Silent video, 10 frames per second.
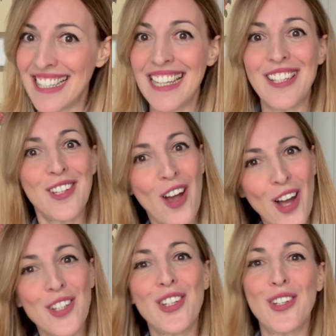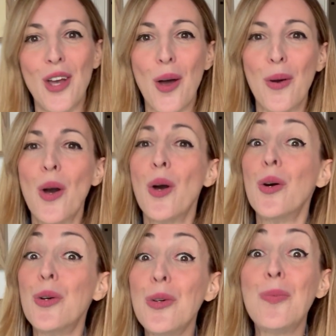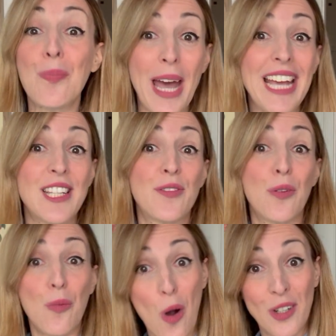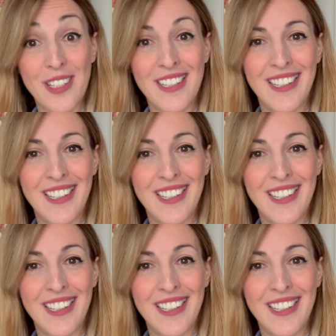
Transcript: it's hard to know who pays for what,